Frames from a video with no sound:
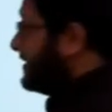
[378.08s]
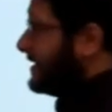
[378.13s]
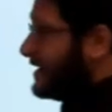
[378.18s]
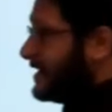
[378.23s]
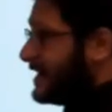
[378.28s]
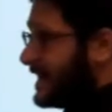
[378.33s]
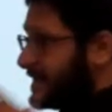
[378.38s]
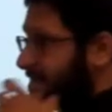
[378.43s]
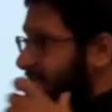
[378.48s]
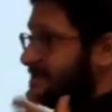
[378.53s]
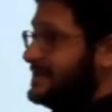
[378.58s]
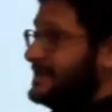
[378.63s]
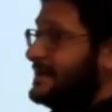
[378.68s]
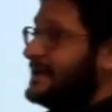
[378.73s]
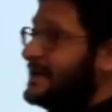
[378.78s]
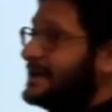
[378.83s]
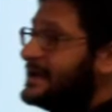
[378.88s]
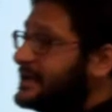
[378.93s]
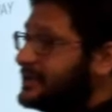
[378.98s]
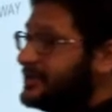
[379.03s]
they're
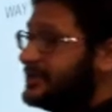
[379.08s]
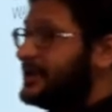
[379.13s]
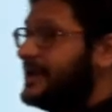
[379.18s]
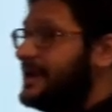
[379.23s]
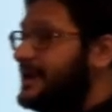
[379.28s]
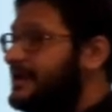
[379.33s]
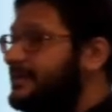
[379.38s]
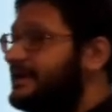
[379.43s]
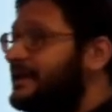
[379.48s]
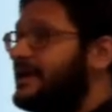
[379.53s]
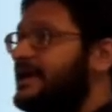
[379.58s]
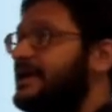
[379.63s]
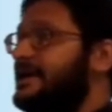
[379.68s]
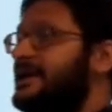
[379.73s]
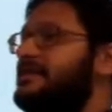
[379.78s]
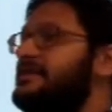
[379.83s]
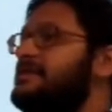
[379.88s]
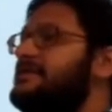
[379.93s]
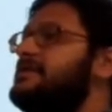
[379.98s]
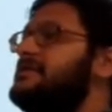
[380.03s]
actually ingrained
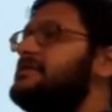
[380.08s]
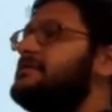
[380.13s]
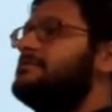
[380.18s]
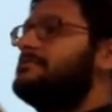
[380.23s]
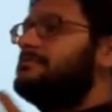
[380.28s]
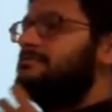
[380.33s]
in